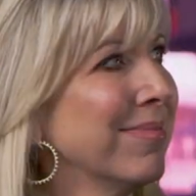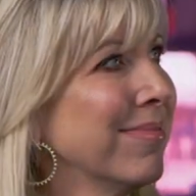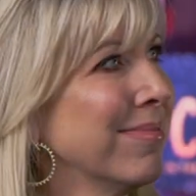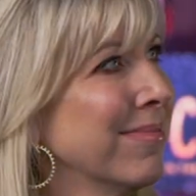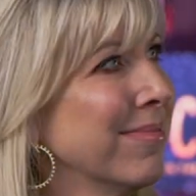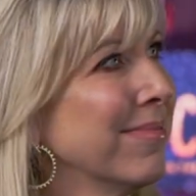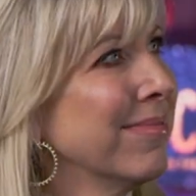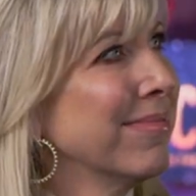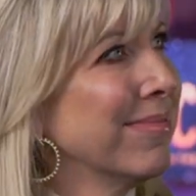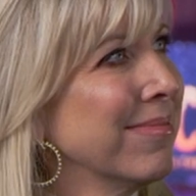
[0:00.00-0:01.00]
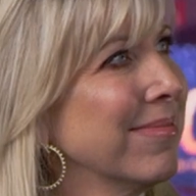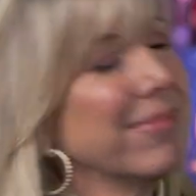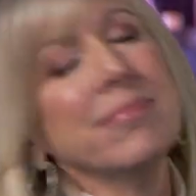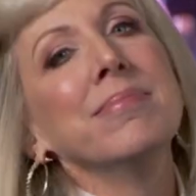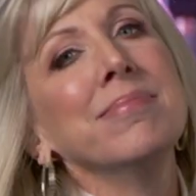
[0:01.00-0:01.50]

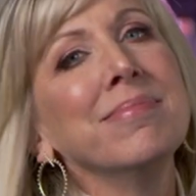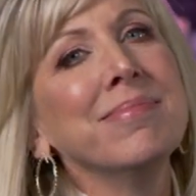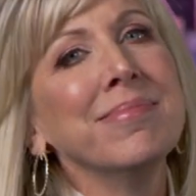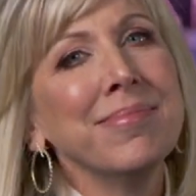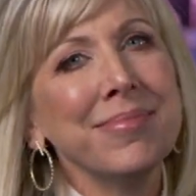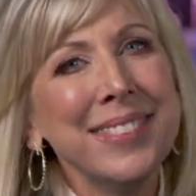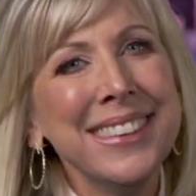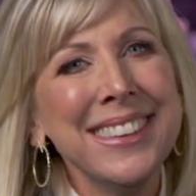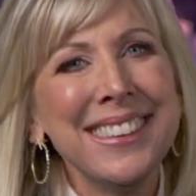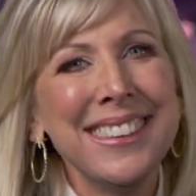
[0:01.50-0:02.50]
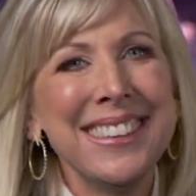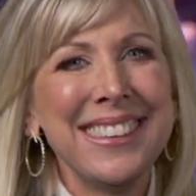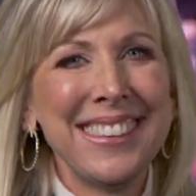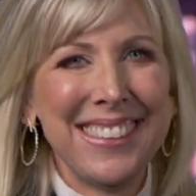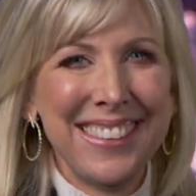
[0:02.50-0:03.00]

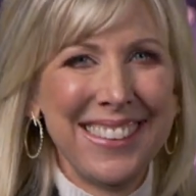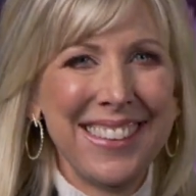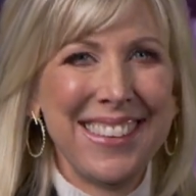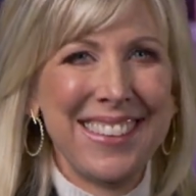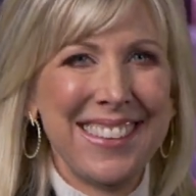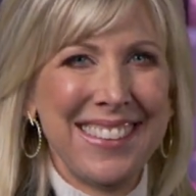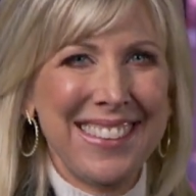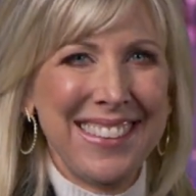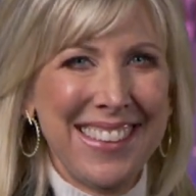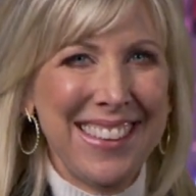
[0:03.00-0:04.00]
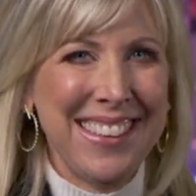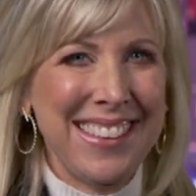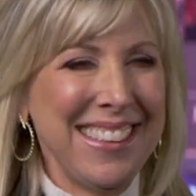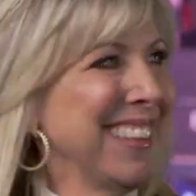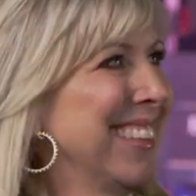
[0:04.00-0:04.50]

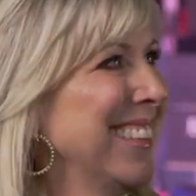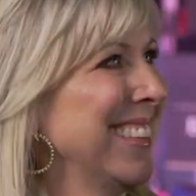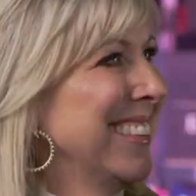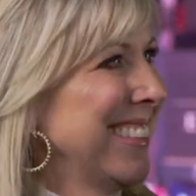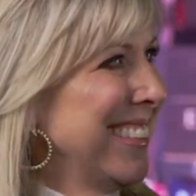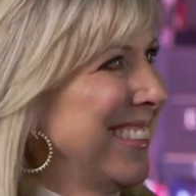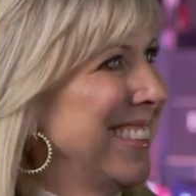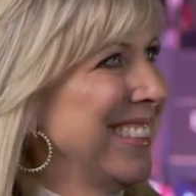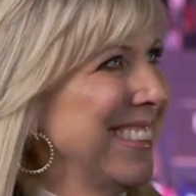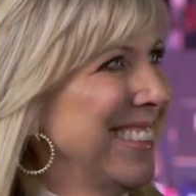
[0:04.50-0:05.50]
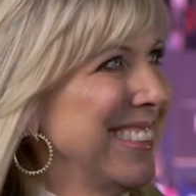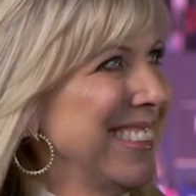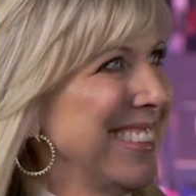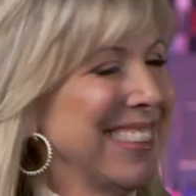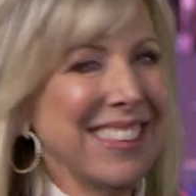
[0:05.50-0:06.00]

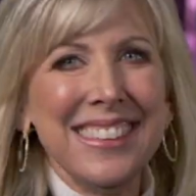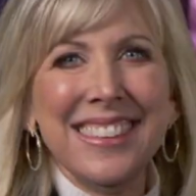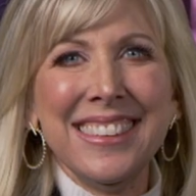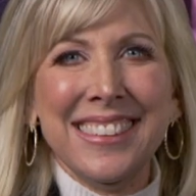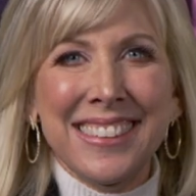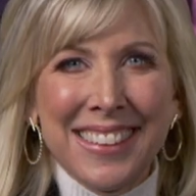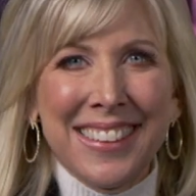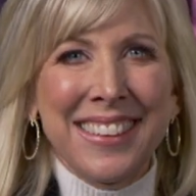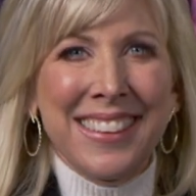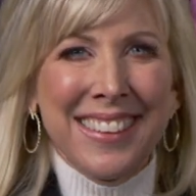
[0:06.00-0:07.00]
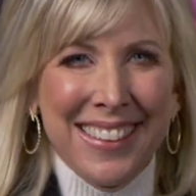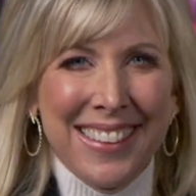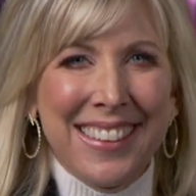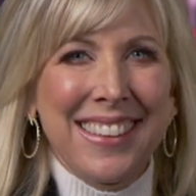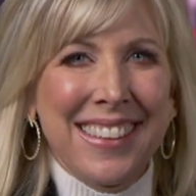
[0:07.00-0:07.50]
(not speaking)